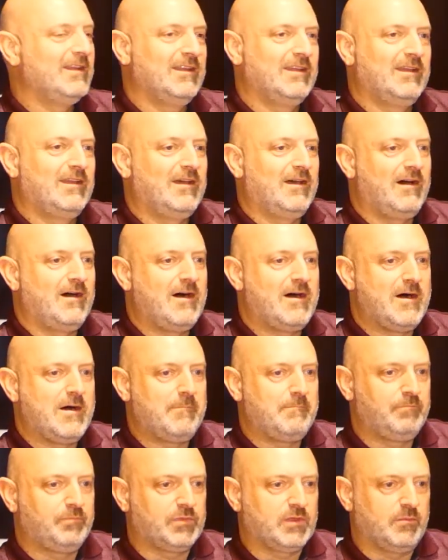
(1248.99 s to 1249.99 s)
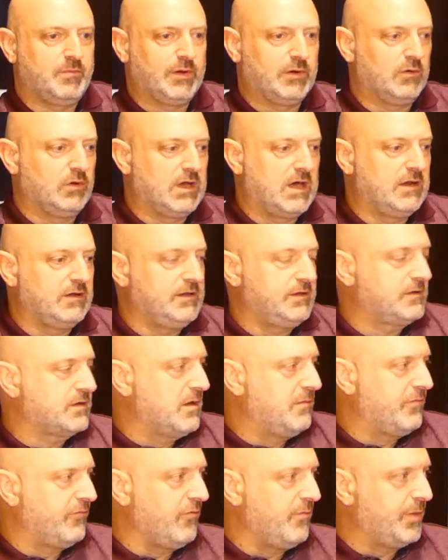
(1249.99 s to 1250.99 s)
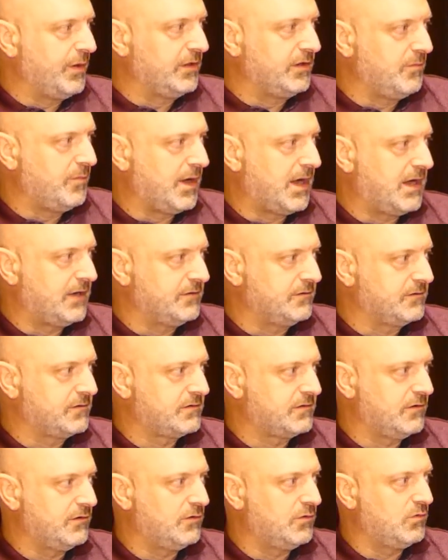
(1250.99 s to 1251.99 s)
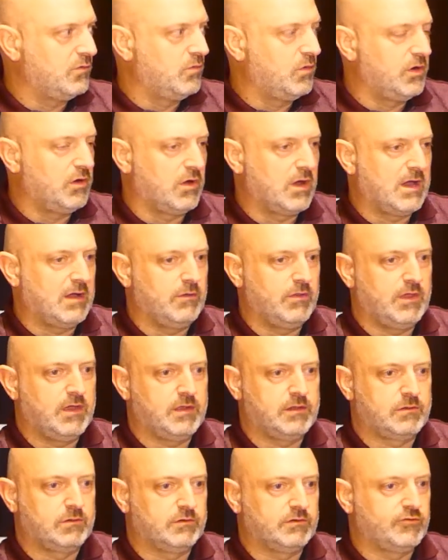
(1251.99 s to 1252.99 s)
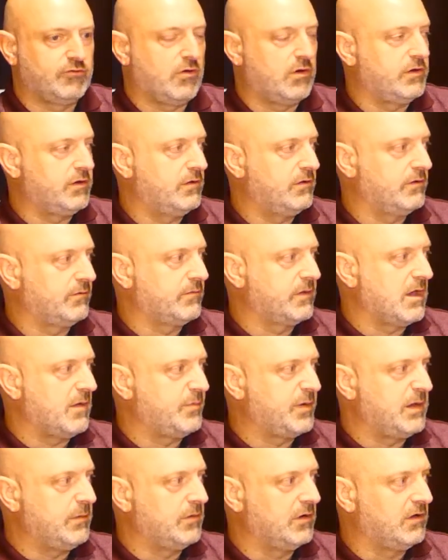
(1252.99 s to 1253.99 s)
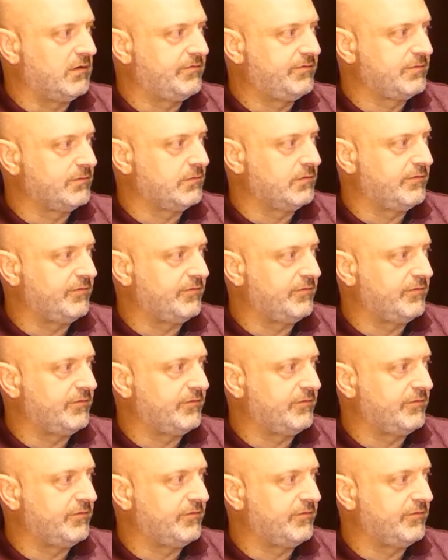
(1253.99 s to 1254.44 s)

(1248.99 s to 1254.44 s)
But all our leads come through building partners. So we're not out there sort of trying to get people off sort of